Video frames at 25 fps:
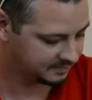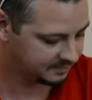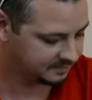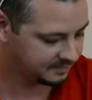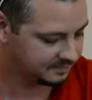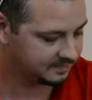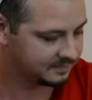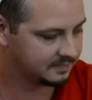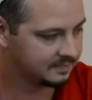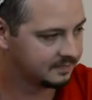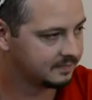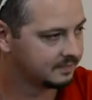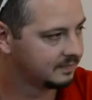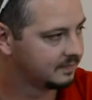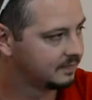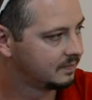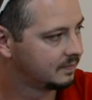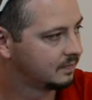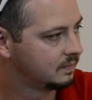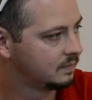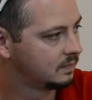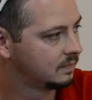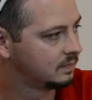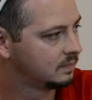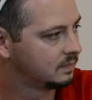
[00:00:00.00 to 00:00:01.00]

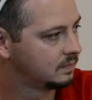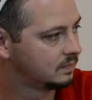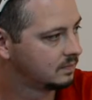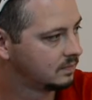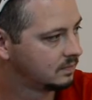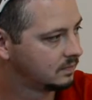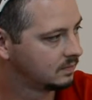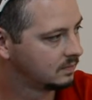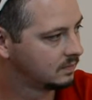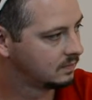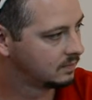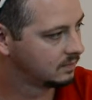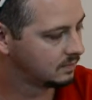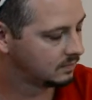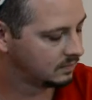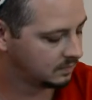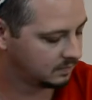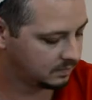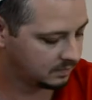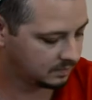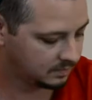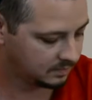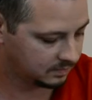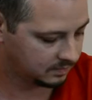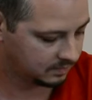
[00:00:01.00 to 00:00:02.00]

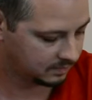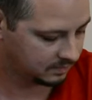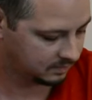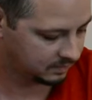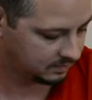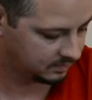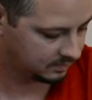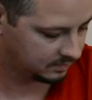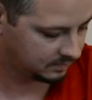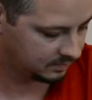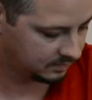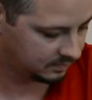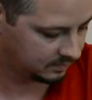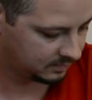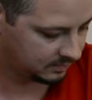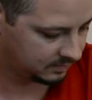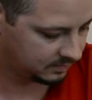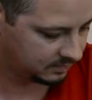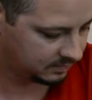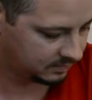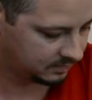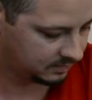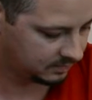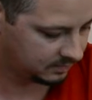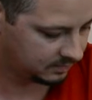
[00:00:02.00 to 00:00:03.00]

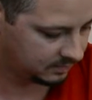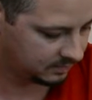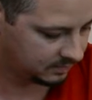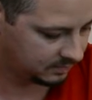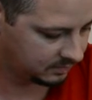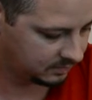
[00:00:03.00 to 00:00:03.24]
[no speech]